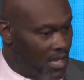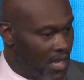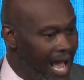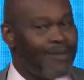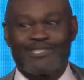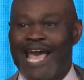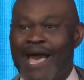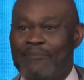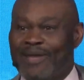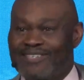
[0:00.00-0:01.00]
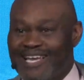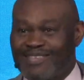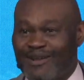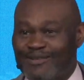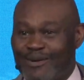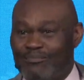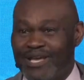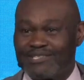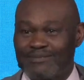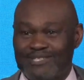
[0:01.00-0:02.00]
I was happy because I thought he was going to
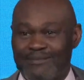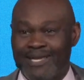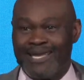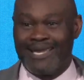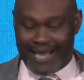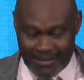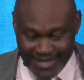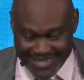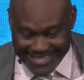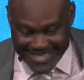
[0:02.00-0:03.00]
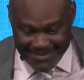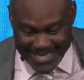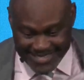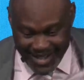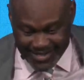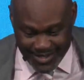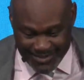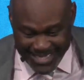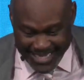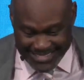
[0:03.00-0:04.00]
bless them or something. I'm looking at them and he's talking to them.
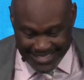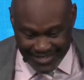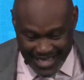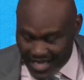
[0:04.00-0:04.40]
He said, you like?